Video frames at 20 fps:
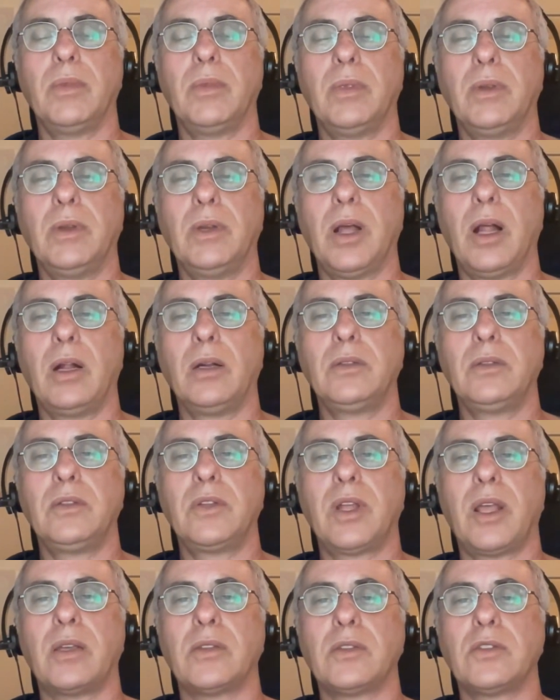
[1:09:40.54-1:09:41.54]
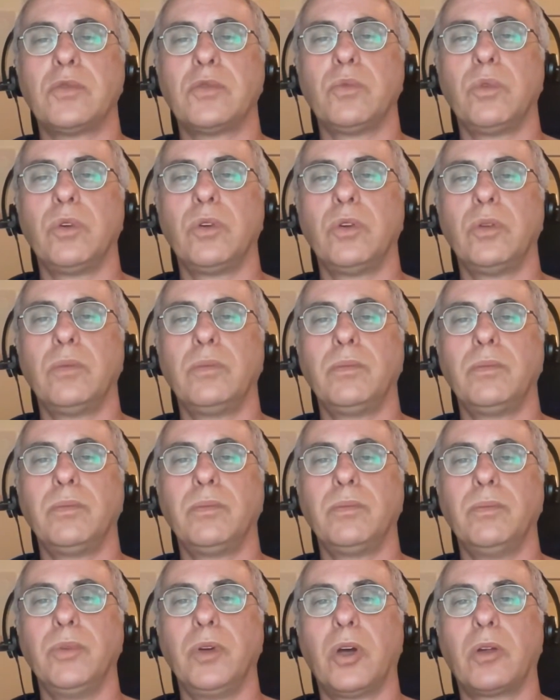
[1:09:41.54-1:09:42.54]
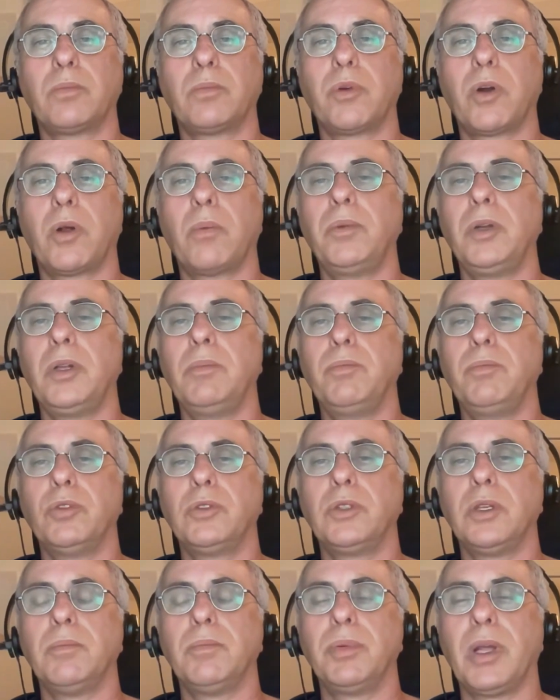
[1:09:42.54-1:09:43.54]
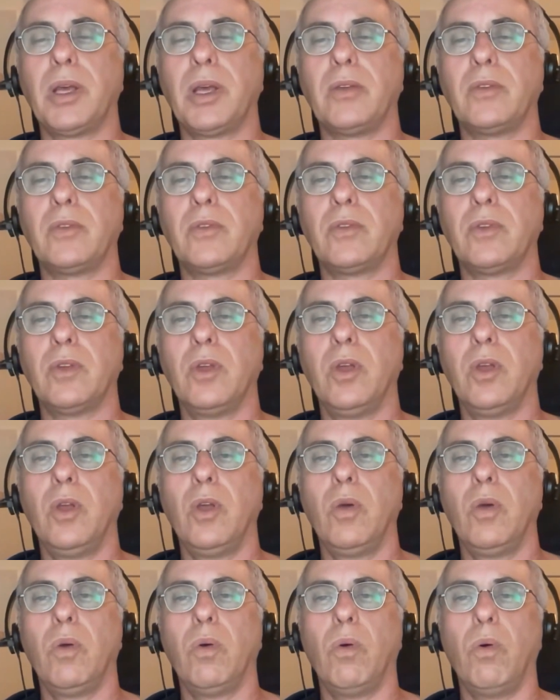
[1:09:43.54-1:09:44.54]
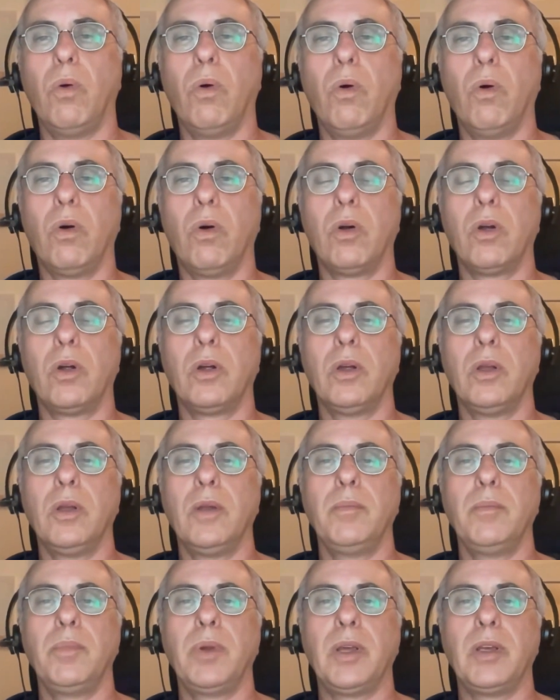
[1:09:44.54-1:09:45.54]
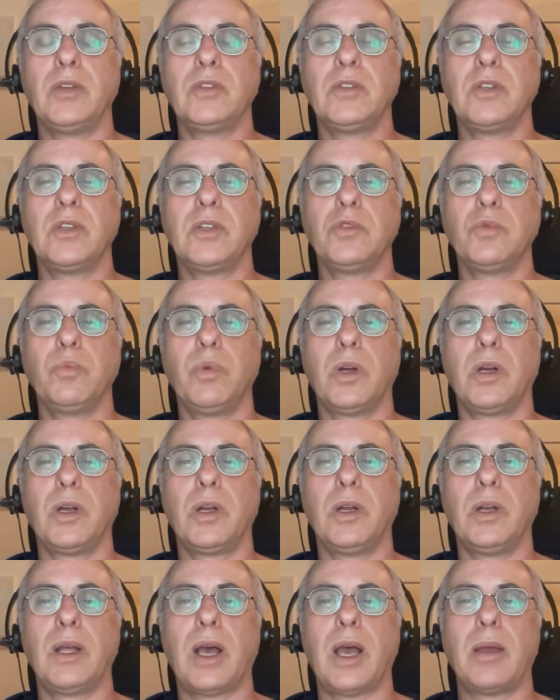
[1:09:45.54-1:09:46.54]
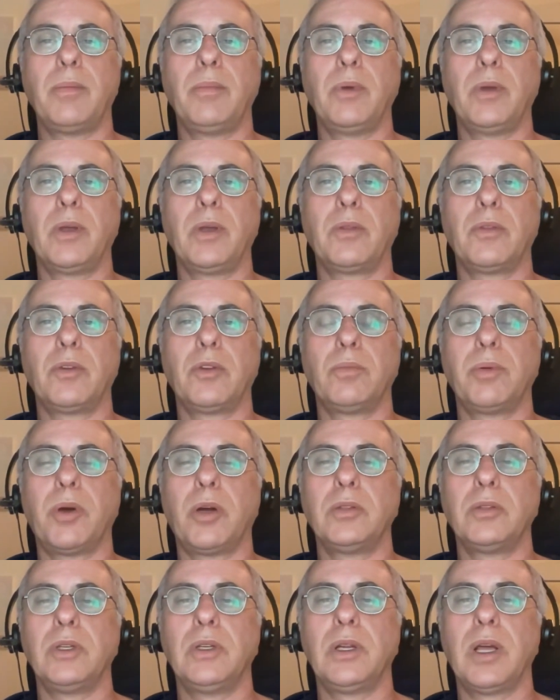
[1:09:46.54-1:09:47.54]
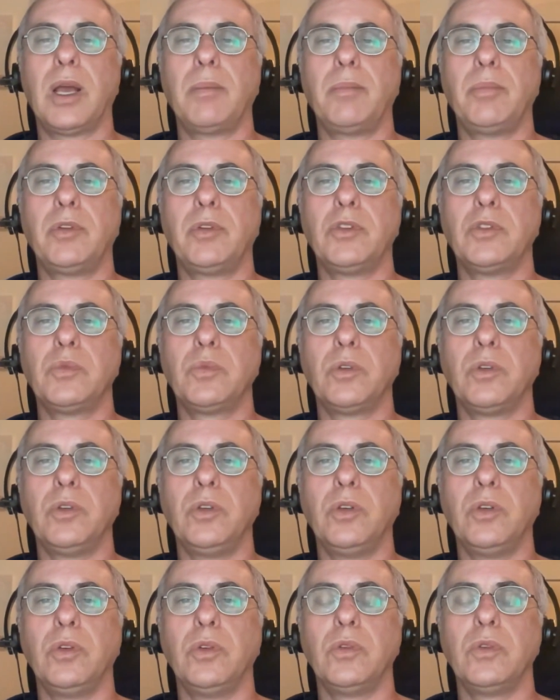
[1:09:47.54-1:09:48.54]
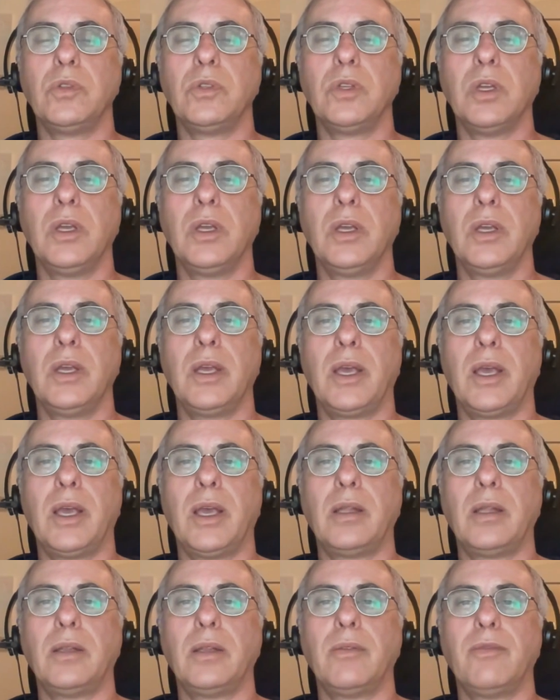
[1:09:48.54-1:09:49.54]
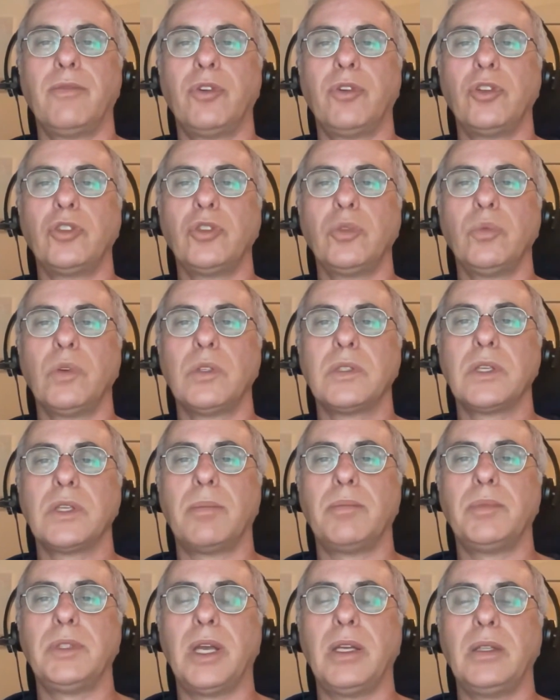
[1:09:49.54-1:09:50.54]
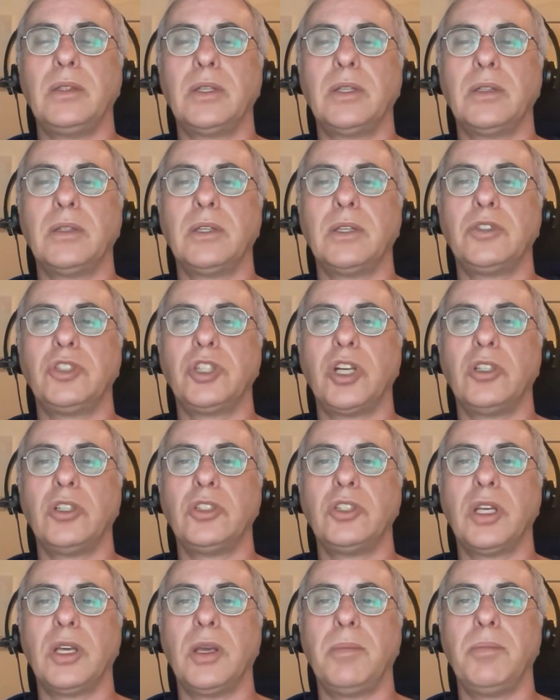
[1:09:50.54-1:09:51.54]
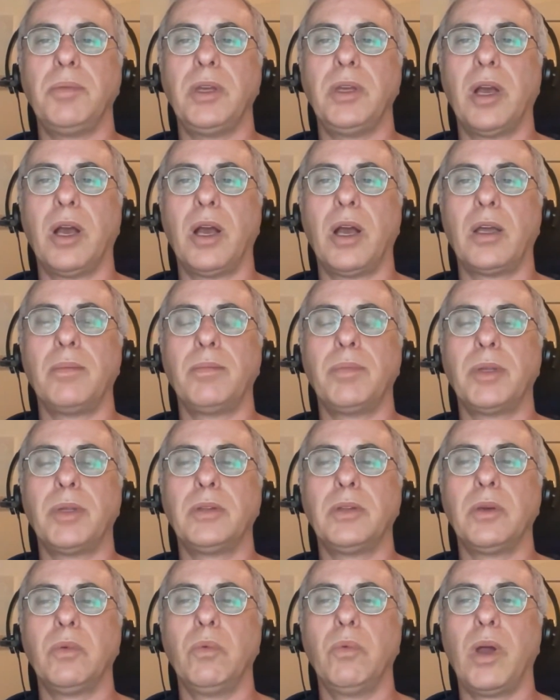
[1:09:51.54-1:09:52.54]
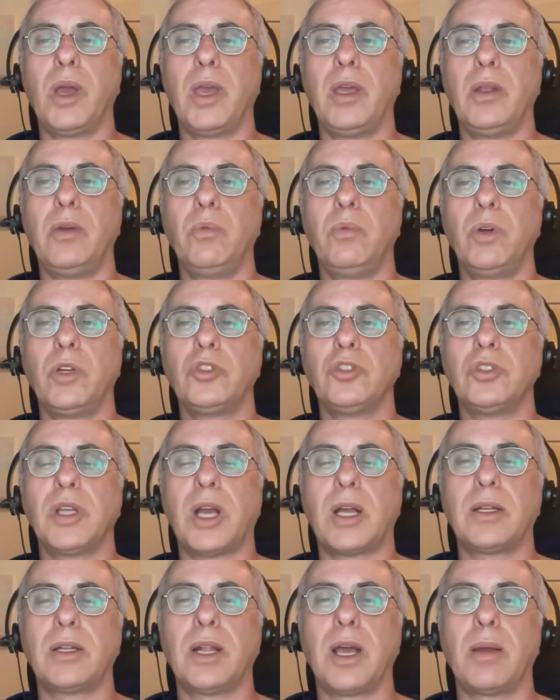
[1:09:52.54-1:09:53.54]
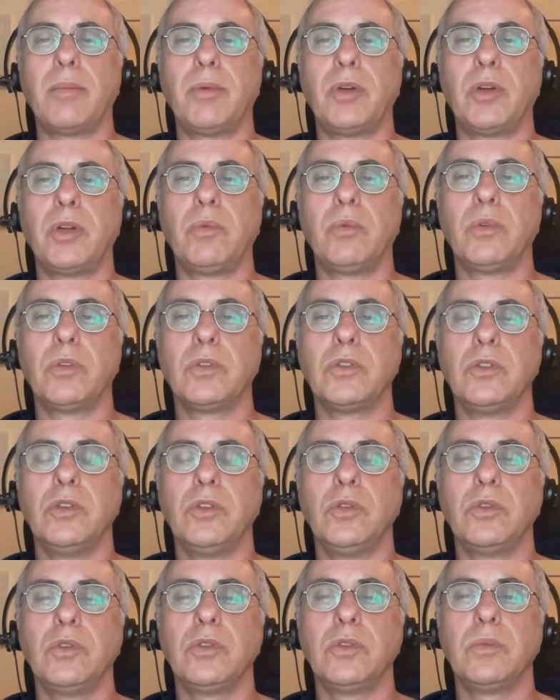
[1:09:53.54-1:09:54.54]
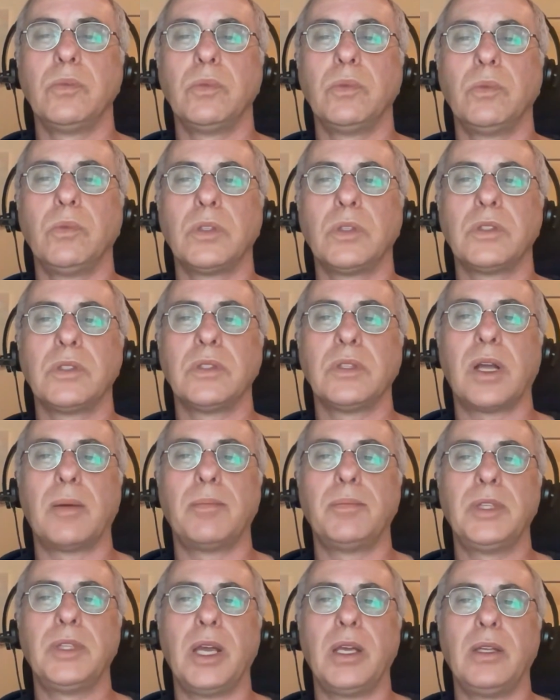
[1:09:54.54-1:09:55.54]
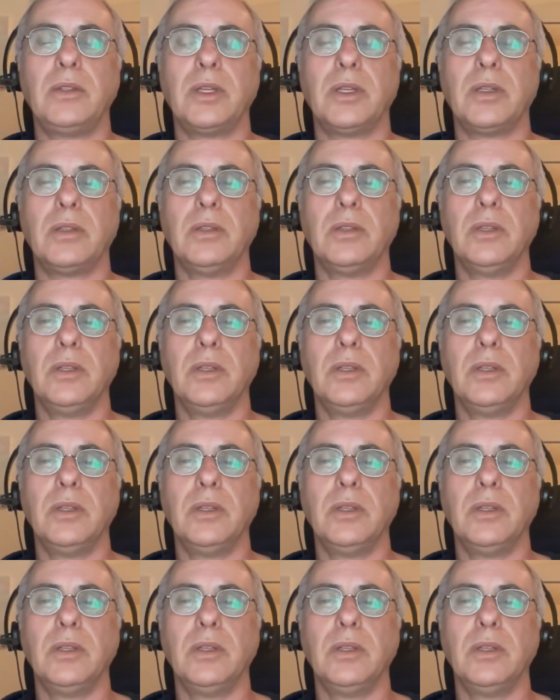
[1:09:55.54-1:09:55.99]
null tests were not properly put in place, or places where third-party libraries were used and a version was updated that changed the API, but the way in which that library was used wasn't updated,